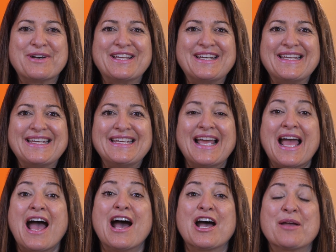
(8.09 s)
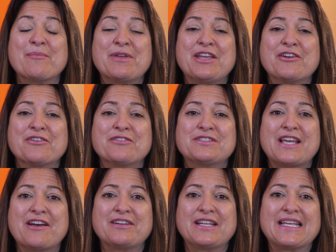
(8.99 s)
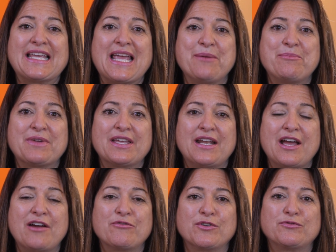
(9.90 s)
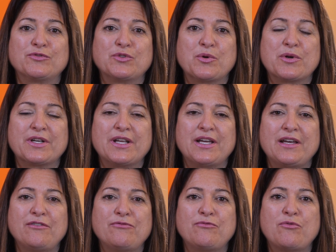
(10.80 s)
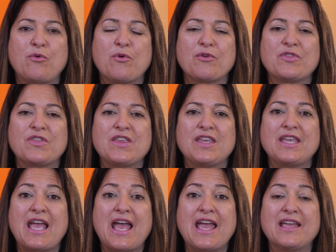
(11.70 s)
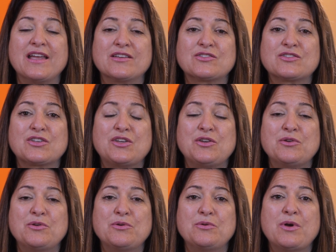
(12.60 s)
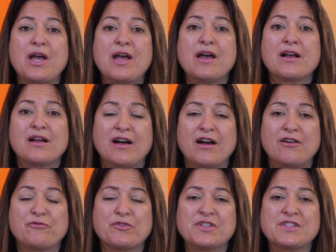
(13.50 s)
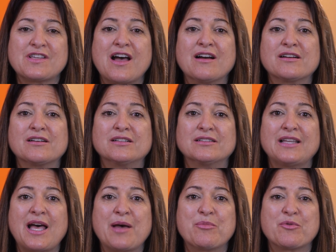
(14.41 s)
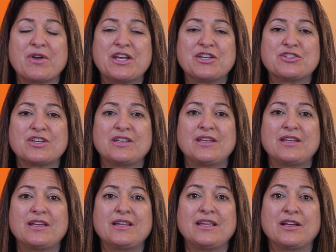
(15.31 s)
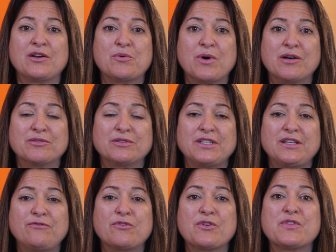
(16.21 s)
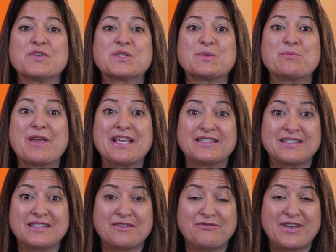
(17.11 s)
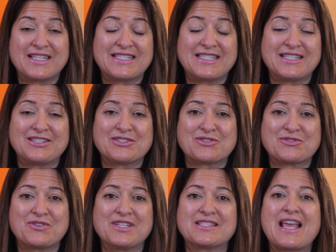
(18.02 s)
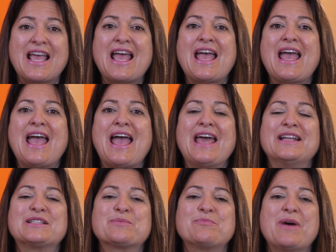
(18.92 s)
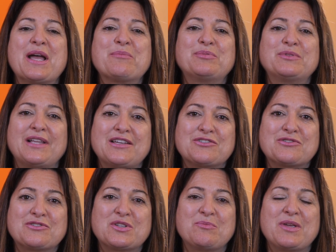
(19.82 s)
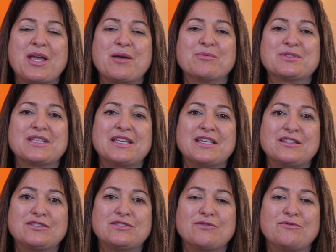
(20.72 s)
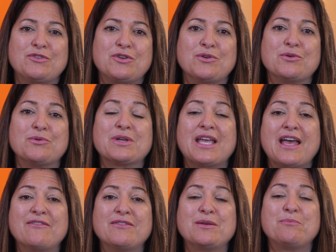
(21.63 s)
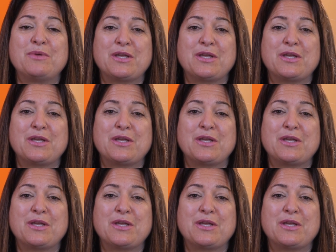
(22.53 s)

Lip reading: everybody. I'm here down in Cape Canaveral, Florida for the ASQ conference on collaboration in quality for the space and defense industries. And it's my pleasure to be able to interview Kevin